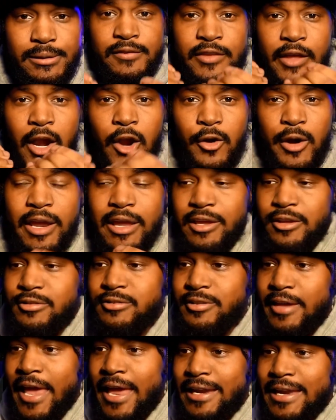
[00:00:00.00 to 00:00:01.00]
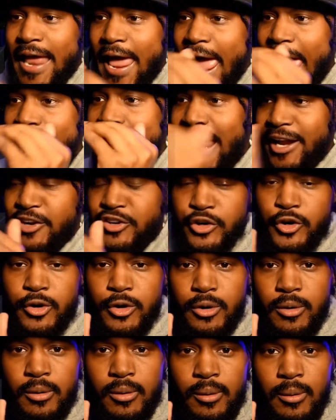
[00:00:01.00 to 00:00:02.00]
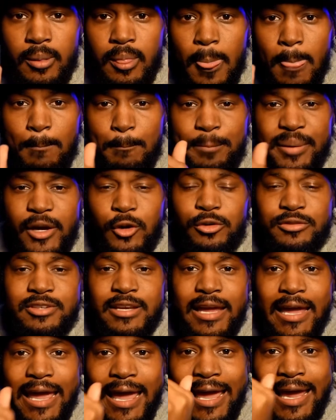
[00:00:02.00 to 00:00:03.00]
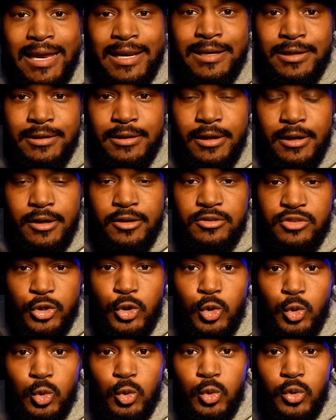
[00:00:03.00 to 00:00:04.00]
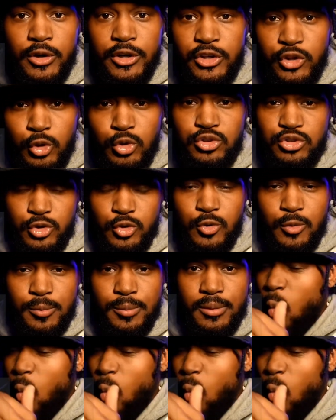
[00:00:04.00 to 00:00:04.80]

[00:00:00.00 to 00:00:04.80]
There is an editor built into YouTube.